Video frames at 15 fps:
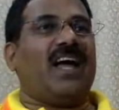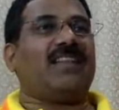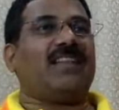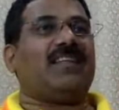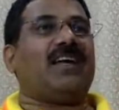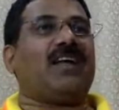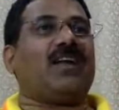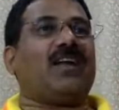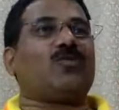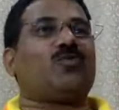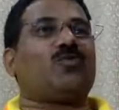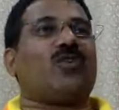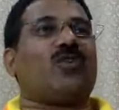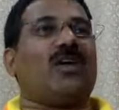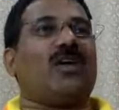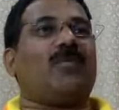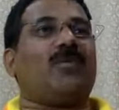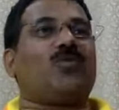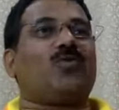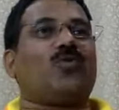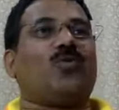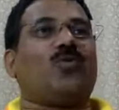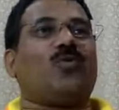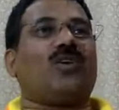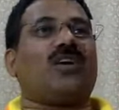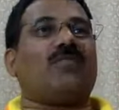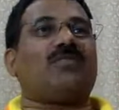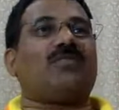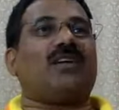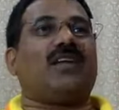and they are also able to
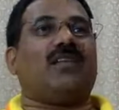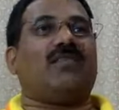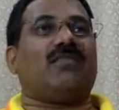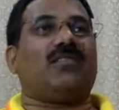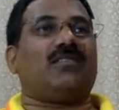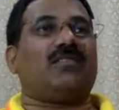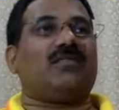overcome the devil.